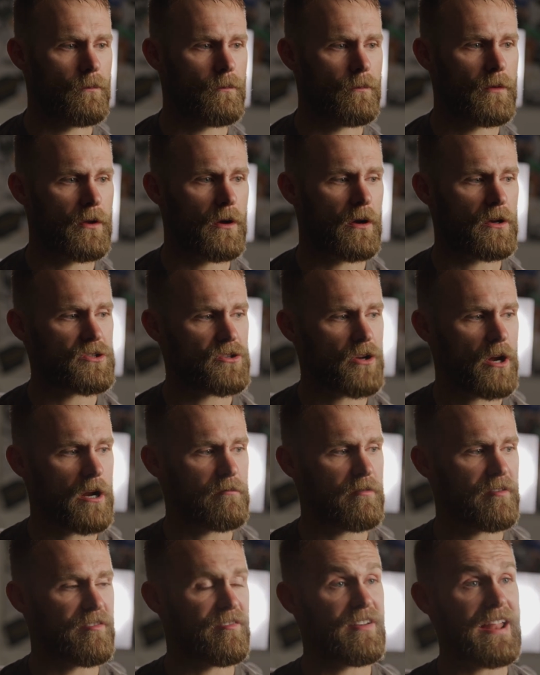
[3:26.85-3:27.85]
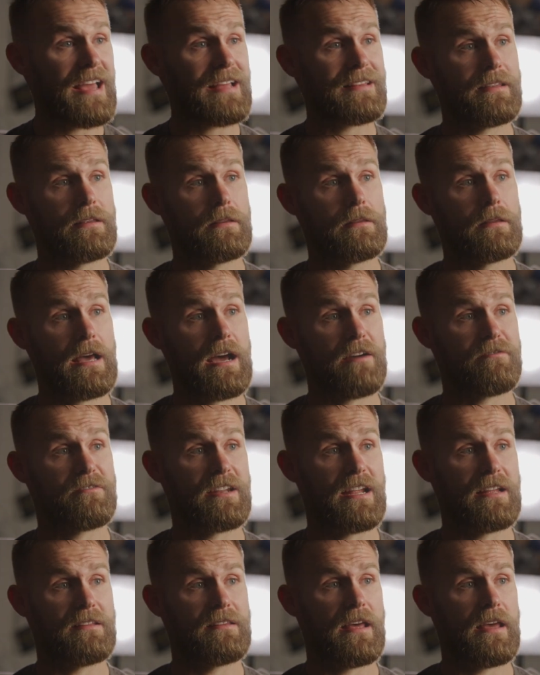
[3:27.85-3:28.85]
you know, I started reflecting after
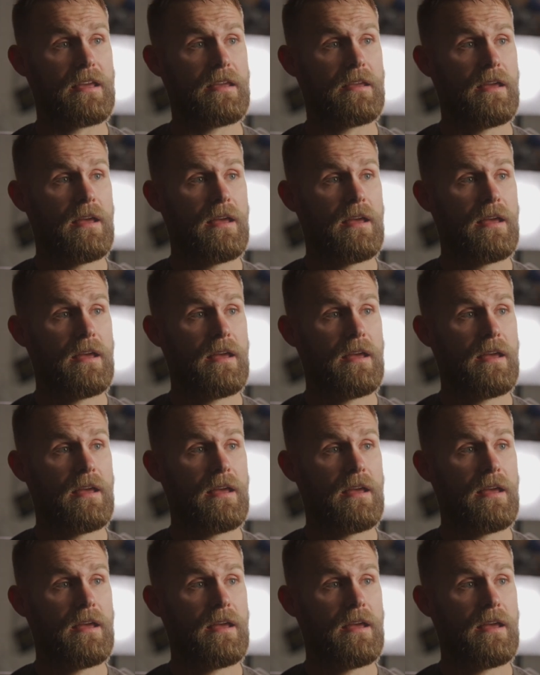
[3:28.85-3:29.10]
that day